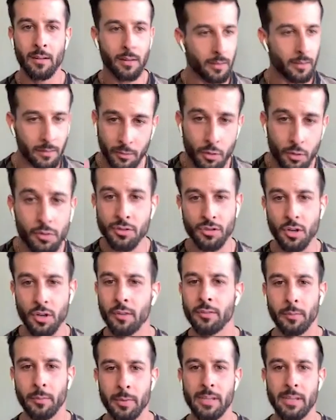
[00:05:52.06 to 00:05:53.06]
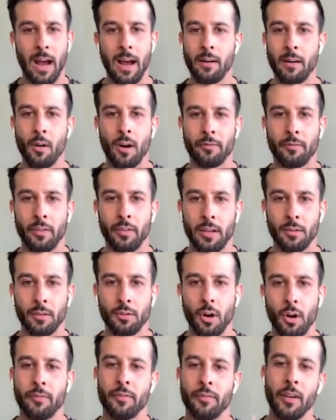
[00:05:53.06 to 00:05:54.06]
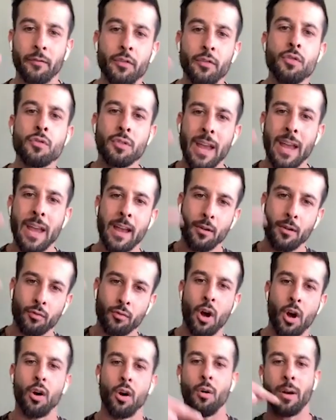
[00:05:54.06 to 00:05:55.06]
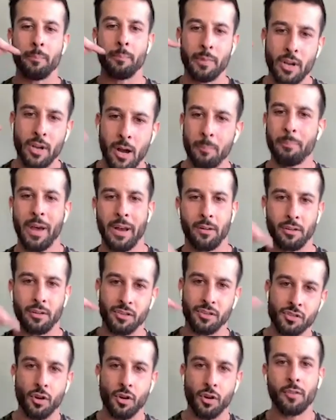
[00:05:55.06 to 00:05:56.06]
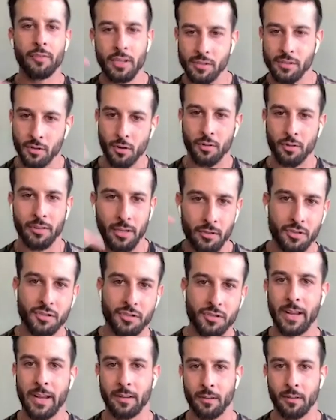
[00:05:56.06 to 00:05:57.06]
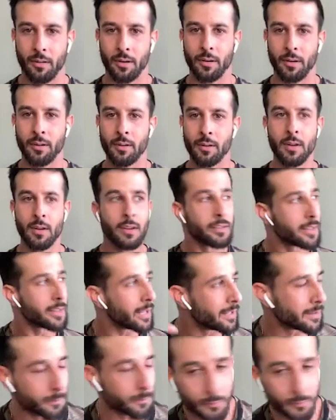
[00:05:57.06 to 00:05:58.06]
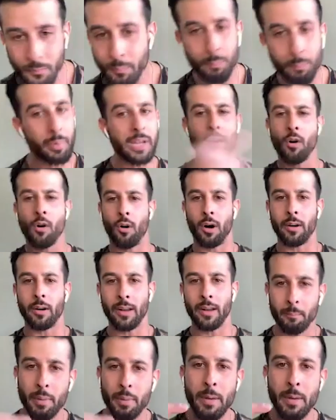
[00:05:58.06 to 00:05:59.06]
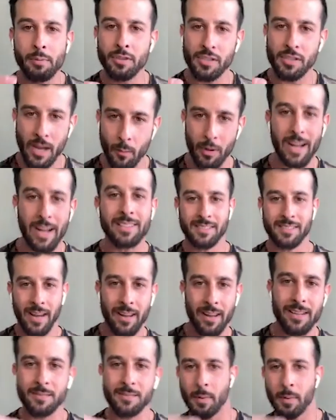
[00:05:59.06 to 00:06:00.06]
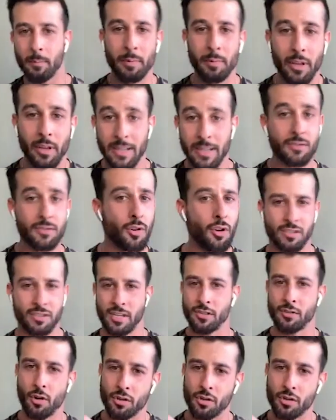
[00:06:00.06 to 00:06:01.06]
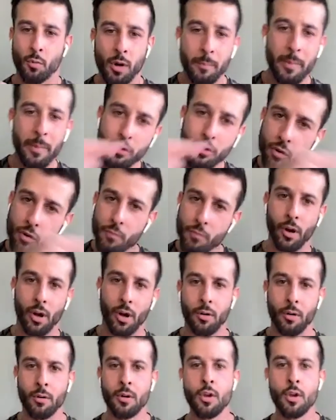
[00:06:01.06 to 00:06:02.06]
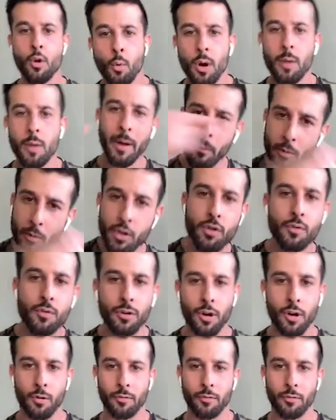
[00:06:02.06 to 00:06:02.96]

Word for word: You deserve to be died off and killed off. If you can't grow and become better and serve this earth that you're standing on, then be gone. And people say, when I say this, people be like, that's harsh, that's harsh. What about you, bro? What about when you were going